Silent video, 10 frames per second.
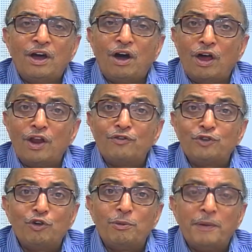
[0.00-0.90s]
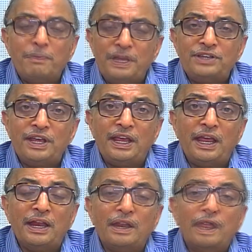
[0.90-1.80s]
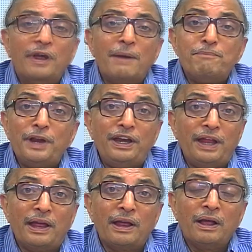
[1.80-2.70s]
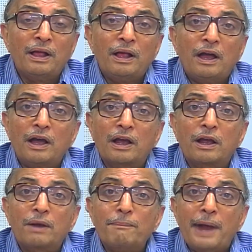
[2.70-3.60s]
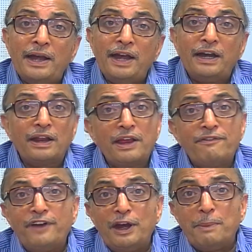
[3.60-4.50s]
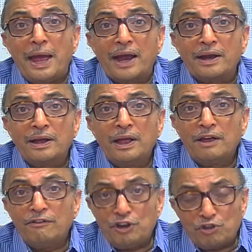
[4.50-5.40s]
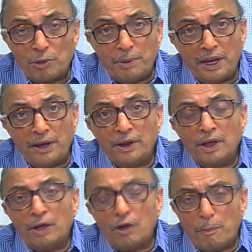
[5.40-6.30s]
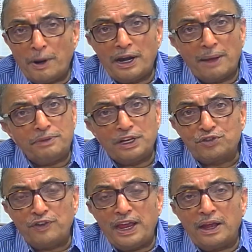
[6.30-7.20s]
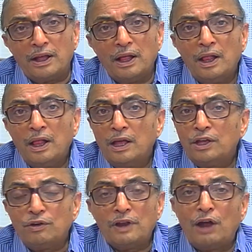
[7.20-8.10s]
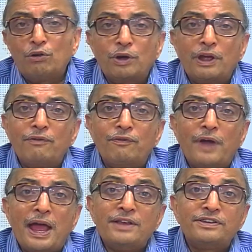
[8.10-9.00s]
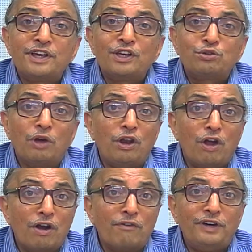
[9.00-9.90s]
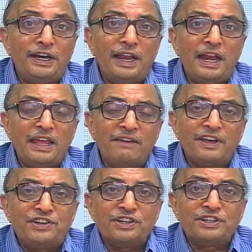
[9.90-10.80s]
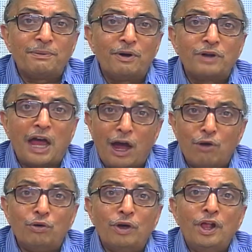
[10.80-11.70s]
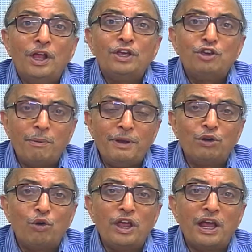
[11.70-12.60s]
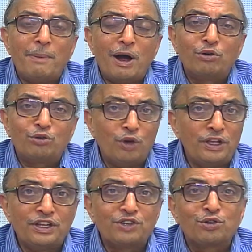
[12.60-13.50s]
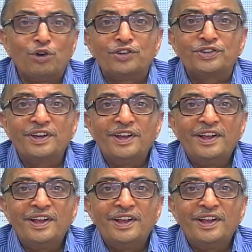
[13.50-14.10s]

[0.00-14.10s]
all of you will be busy in completing a mandatory feedback which will be opened up this week. You will have to give answers to a lot of detailing questions about how you have been going about doing this course.